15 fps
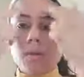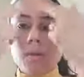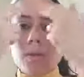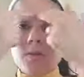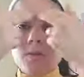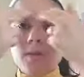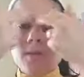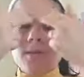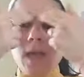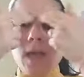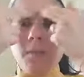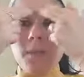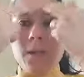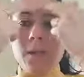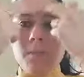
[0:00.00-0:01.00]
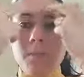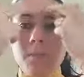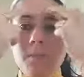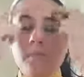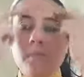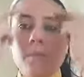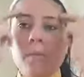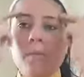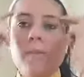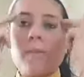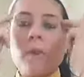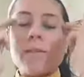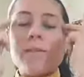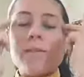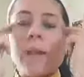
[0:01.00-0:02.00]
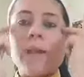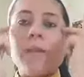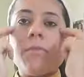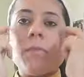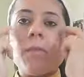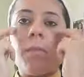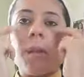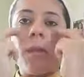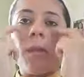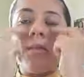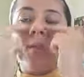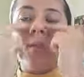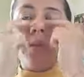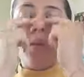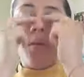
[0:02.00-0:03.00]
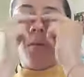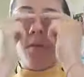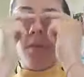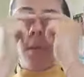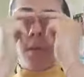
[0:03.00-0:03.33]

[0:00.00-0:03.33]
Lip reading: just tapping up, starting from the middle of the nose,